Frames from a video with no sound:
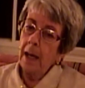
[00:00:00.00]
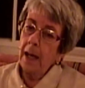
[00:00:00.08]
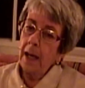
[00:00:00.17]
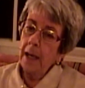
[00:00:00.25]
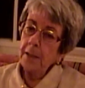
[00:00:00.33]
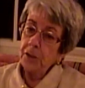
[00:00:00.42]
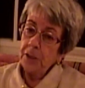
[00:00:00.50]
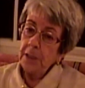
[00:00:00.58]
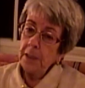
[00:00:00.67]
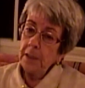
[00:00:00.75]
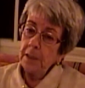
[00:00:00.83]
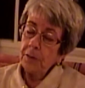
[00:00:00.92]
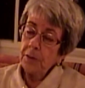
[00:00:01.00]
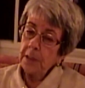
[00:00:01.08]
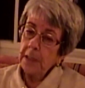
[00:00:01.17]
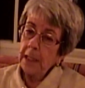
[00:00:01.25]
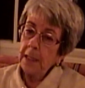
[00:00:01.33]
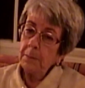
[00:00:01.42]
And she
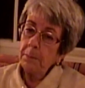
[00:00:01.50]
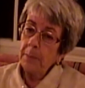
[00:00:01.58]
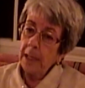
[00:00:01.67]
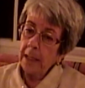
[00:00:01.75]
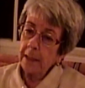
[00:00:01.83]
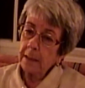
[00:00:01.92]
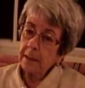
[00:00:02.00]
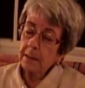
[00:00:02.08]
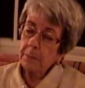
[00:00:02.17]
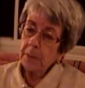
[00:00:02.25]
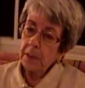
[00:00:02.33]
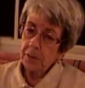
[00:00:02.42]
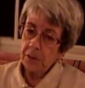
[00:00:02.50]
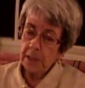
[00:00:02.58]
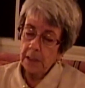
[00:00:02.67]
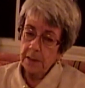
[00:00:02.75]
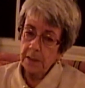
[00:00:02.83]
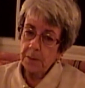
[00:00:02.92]
came back because she
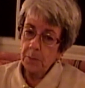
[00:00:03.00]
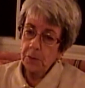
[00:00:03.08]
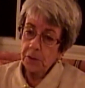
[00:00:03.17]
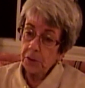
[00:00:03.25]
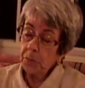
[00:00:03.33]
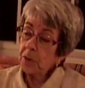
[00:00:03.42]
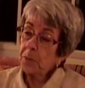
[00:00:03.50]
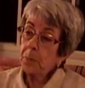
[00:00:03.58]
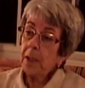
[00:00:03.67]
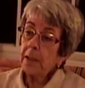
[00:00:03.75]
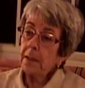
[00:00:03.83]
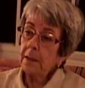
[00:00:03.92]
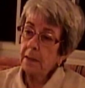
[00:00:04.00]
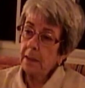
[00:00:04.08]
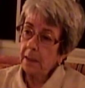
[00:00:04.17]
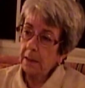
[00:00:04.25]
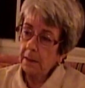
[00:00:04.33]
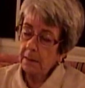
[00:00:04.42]
had these months. She was pregnant
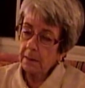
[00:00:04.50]
then.